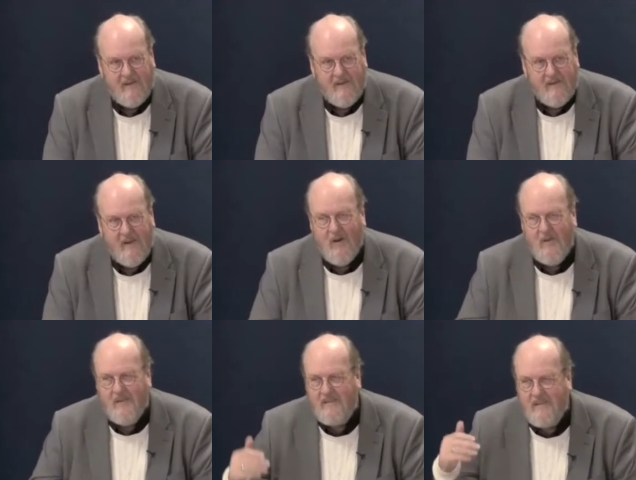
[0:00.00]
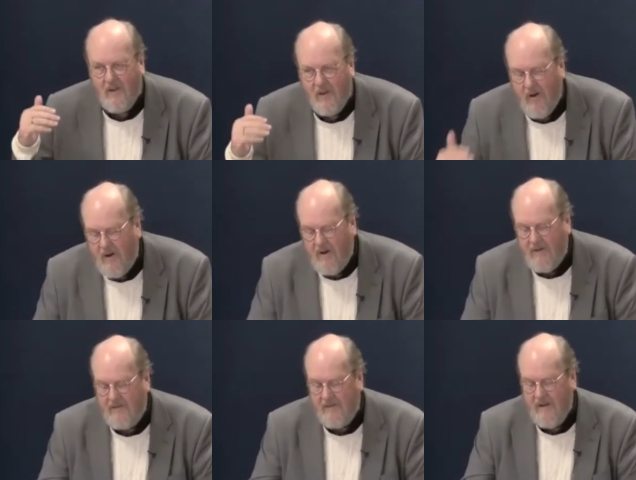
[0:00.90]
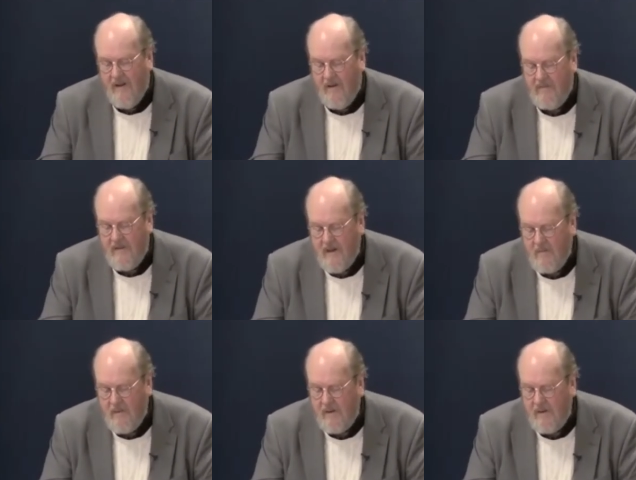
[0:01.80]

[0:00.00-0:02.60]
You know, that's the lies of the enemy.